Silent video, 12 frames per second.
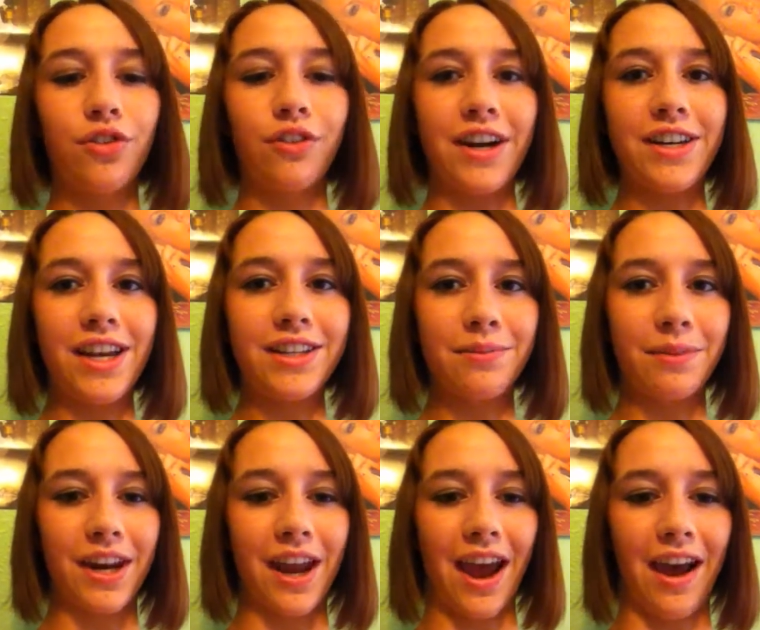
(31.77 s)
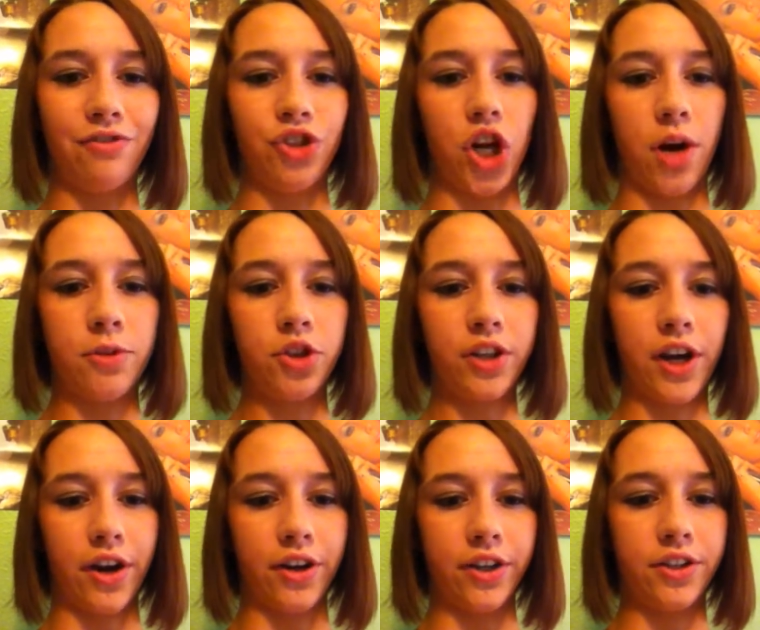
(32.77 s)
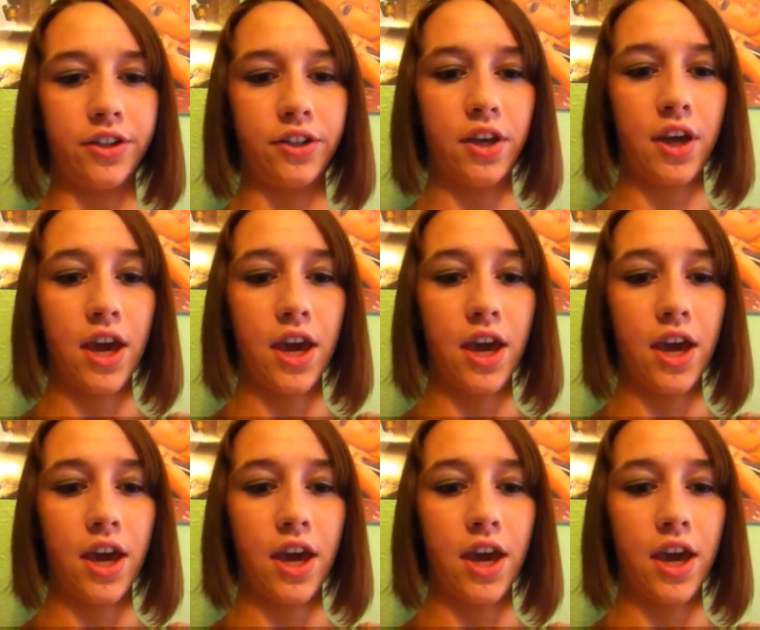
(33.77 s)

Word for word: on red days, I'm going to have Geometry Honors,